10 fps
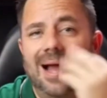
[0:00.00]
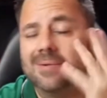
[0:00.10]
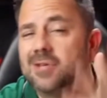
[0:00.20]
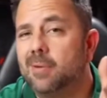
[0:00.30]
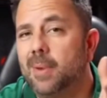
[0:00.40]

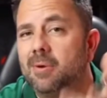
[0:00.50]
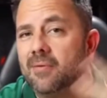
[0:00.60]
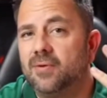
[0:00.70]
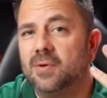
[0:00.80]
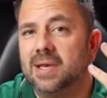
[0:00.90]
I'm trying to remember
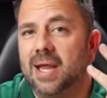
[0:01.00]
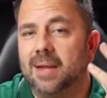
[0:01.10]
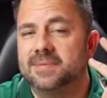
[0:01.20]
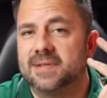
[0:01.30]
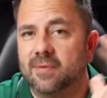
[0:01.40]
a few of the
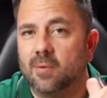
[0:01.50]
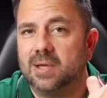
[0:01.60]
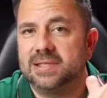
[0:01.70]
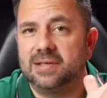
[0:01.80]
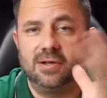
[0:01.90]
names of the
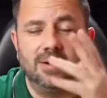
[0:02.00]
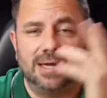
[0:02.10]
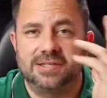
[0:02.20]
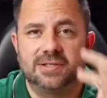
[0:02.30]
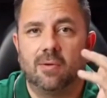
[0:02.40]
ones that do.
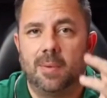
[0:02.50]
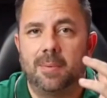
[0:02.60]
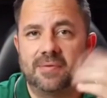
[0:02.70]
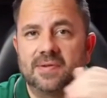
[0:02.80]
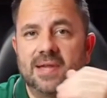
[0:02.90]
I just don't
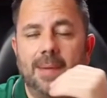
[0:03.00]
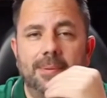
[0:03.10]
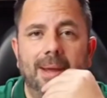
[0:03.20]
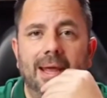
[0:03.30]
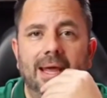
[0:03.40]
remember off the top
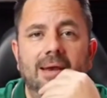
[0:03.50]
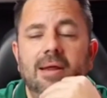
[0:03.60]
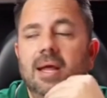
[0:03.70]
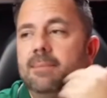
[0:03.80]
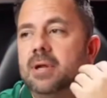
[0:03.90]
of my head.
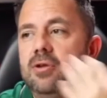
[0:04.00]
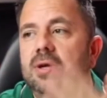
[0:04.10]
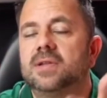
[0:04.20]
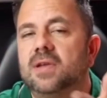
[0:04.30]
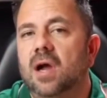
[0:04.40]
But you
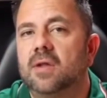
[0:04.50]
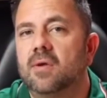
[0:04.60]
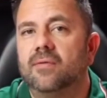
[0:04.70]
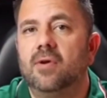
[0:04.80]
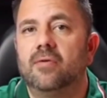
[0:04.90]
could talk to
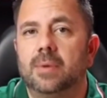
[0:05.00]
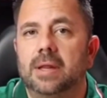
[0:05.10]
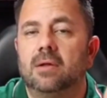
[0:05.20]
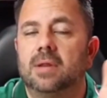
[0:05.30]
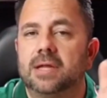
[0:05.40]
a few of them
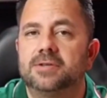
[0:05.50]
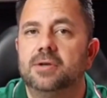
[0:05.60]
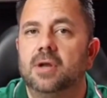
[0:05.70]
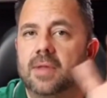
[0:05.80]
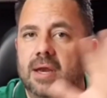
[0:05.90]
and they'll let you
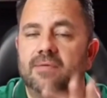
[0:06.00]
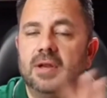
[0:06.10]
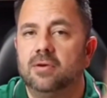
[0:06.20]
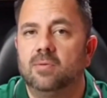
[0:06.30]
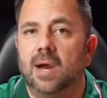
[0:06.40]
know that if they
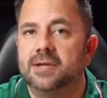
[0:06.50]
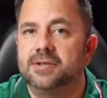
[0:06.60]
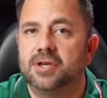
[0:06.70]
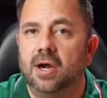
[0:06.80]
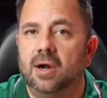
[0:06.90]
do
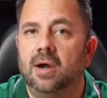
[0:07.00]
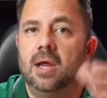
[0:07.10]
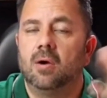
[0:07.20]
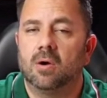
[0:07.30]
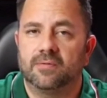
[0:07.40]
rideshare
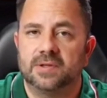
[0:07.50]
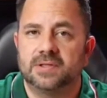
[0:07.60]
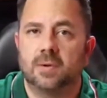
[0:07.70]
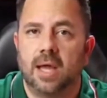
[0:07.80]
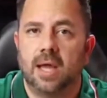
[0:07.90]
or if it's
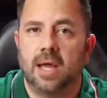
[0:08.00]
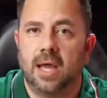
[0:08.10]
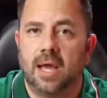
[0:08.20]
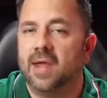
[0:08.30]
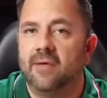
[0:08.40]
okay
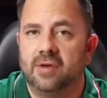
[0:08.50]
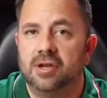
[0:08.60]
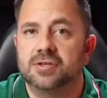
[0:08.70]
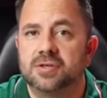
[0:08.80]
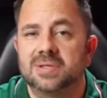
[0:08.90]
or if
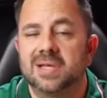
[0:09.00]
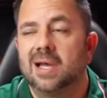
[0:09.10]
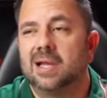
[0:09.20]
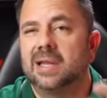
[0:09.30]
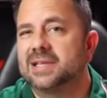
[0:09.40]
they have any
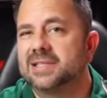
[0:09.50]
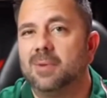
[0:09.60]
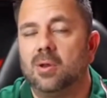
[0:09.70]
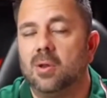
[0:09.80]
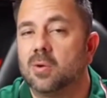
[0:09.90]
issues. A
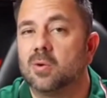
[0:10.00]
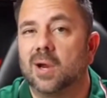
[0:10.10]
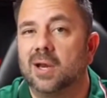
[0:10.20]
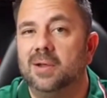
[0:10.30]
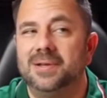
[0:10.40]
lot of small
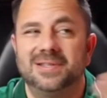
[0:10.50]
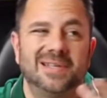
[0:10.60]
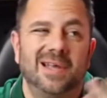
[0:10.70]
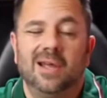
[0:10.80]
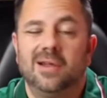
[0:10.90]
local credit
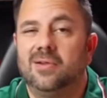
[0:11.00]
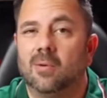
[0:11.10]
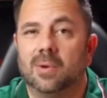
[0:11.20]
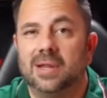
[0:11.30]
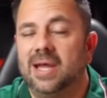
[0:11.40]
unions
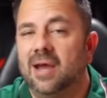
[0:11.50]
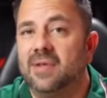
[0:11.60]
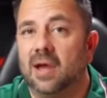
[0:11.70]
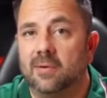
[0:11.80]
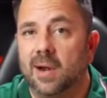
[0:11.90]
don't really
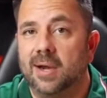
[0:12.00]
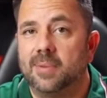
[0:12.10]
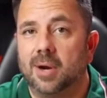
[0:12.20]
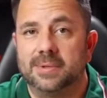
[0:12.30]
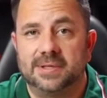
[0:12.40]
have the
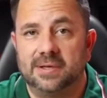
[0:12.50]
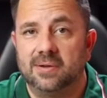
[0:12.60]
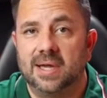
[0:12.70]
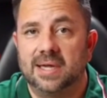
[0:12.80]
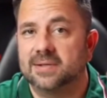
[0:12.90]
underwriting department to
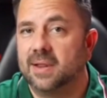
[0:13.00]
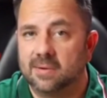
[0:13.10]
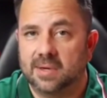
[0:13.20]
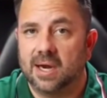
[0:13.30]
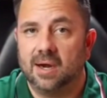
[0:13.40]
do that, so they
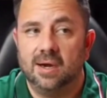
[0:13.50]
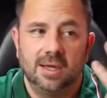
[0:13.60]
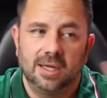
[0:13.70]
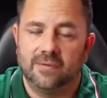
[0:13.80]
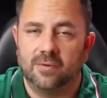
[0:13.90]
don't care
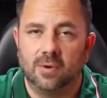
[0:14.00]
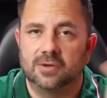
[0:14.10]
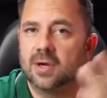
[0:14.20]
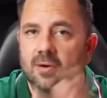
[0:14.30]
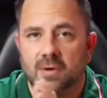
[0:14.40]
if you want
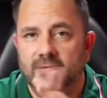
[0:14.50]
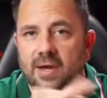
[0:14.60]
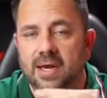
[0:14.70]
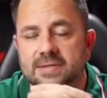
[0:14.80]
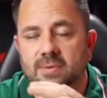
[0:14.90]
to try to
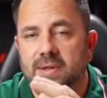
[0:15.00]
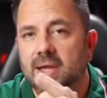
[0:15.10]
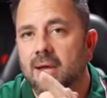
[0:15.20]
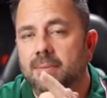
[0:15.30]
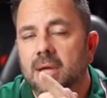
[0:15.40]
refinance with
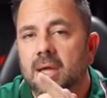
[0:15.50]
them.